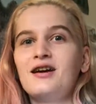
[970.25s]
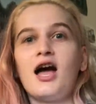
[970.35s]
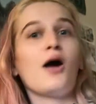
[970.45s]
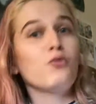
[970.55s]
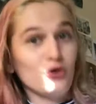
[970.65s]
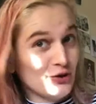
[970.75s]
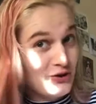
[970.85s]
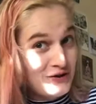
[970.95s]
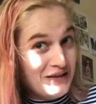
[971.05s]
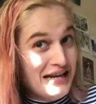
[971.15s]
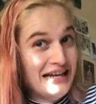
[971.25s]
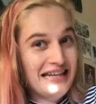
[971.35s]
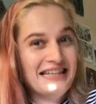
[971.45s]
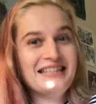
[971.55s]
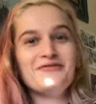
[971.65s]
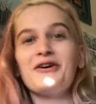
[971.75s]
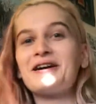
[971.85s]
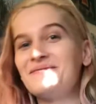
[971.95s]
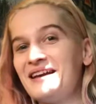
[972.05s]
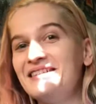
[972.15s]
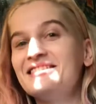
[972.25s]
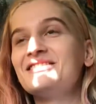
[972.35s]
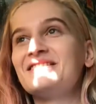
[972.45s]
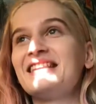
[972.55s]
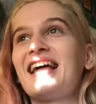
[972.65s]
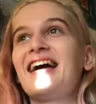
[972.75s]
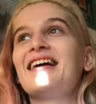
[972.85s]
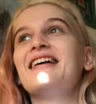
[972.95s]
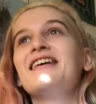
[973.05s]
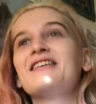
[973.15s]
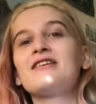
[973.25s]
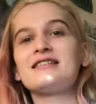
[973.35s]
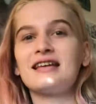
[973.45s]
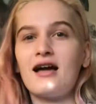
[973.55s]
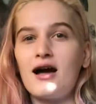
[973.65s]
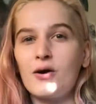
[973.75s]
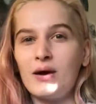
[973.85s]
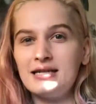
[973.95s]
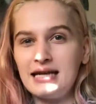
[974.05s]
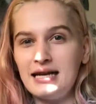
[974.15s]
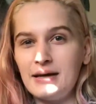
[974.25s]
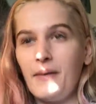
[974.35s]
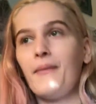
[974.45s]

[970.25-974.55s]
I wouldn't recommend doing that because they are quite tender.